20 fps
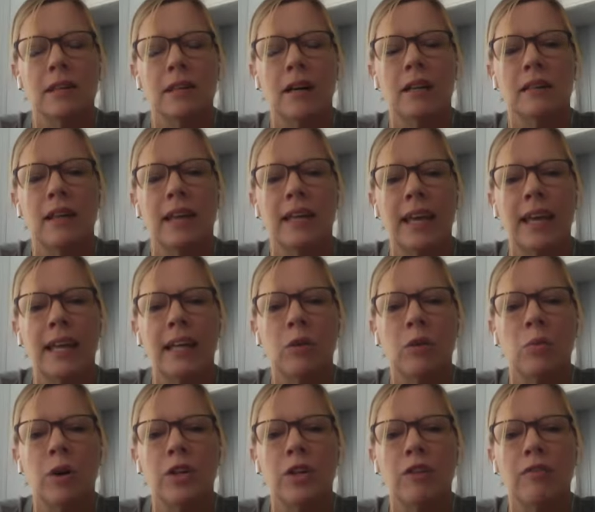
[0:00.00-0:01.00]
unlike
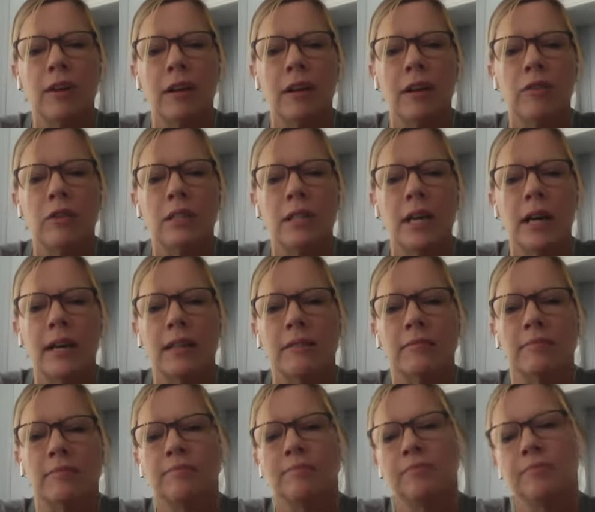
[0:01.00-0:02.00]
anyone you've ever
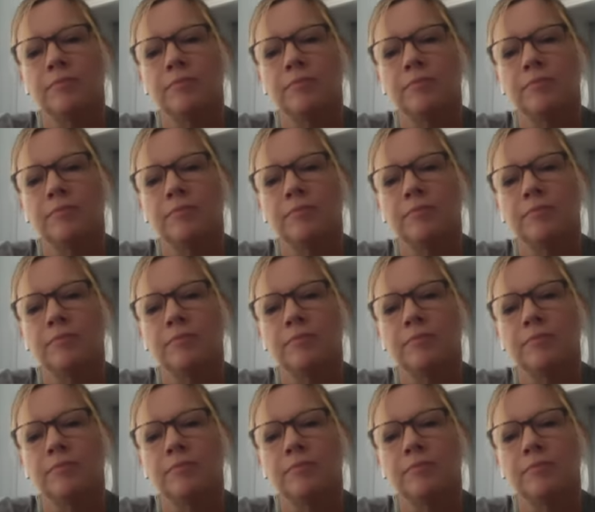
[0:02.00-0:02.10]
done.